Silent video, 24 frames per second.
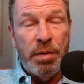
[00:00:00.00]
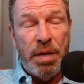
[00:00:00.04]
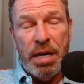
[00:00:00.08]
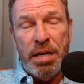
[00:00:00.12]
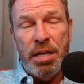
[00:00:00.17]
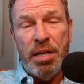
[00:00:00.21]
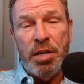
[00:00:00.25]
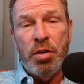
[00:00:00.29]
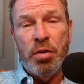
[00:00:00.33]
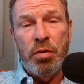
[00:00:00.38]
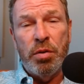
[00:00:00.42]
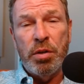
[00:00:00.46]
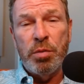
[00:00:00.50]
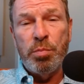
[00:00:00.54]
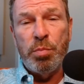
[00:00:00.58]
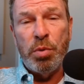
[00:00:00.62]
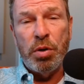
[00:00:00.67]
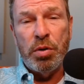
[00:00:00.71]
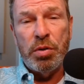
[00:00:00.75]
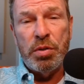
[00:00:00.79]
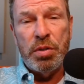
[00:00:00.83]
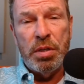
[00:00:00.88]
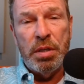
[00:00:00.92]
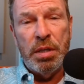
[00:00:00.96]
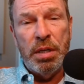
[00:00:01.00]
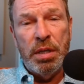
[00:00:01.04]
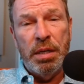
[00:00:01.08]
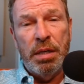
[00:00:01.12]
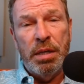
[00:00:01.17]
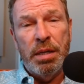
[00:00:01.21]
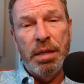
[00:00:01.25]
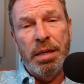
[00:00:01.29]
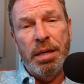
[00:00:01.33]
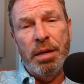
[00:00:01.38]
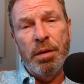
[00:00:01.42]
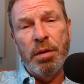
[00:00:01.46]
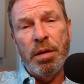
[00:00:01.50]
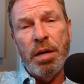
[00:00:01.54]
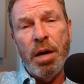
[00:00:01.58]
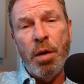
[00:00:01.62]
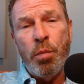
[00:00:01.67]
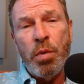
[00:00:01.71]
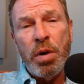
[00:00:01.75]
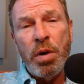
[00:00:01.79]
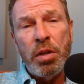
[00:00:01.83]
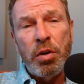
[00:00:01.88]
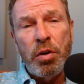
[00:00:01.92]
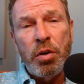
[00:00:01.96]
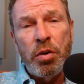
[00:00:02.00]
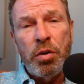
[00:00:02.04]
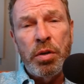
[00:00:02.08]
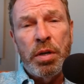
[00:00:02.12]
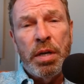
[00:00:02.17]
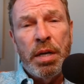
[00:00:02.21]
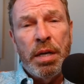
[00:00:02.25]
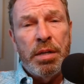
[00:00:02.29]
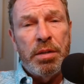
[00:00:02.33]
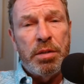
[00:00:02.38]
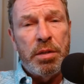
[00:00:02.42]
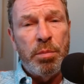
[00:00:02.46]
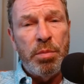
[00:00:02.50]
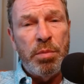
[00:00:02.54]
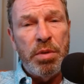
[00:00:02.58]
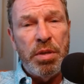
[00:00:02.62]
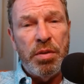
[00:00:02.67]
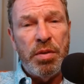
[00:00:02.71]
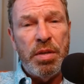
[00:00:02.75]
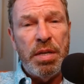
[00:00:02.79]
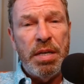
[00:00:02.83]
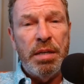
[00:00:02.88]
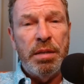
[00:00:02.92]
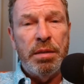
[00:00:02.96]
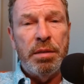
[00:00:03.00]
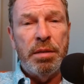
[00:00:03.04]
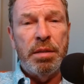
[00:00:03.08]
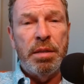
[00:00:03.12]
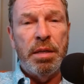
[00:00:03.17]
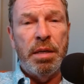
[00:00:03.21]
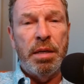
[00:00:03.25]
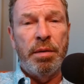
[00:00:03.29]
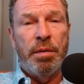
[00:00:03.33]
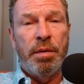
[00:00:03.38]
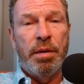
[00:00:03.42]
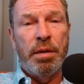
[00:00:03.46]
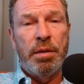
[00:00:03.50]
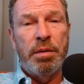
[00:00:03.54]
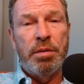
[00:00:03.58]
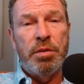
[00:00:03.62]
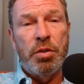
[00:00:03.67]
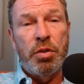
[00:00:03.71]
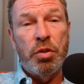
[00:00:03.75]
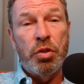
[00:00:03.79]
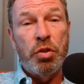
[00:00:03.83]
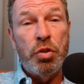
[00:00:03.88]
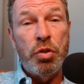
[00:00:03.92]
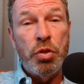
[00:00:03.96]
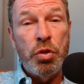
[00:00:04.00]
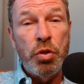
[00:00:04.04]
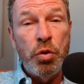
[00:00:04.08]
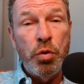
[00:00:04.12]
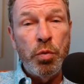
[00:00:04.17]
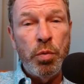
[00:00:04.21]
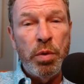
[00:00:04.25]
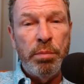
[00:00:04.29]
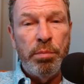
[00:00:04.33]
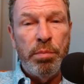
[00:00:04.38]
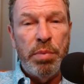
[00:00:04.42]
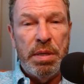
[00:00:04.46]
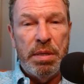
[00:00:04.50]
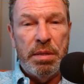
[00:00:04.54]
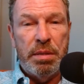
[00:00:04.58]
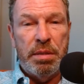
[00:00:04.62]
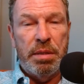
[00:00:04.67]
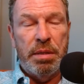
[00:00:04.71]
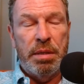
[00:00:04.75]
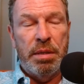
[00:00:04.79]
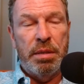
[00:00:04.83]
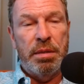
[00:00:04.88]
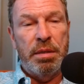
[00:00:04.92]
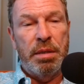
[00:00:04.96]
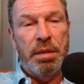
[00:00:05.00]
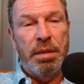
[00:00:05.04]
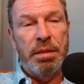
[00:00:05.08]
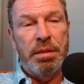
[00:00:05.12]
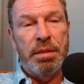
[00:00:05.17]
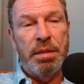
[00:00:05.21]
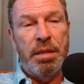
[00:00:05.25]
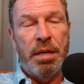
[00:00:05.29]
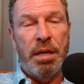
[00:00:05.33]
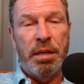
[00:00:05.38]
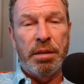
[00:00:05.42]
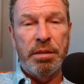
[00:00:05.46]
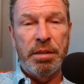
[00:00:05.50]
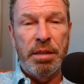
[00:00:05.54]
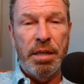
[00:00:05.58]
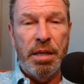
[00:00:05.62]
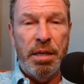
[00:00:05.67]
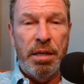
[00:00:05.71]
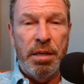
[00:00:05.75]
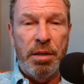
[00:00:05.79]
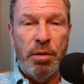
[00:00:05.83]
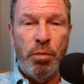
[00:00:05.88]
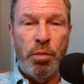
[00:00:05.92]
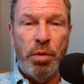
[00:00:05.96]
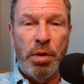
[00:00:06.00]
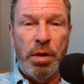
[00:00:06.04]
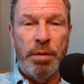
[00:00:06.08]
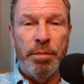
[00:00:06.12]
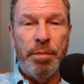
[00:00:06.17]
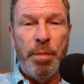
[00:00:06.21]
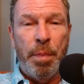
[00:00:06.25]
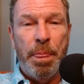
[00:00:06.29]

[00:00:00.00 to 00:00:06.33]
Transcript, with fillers: I didn't know this person, and I want to learn some of the things that to do in business. And he said, I'll tell you what,